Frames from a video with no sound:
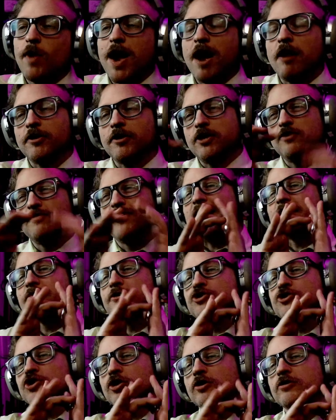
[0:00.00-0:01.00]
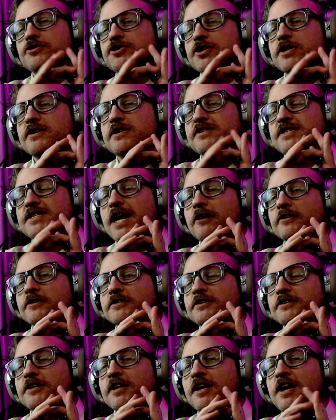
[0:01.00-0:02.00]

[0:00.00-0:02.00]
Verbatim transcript: around it, you've got the church at the center.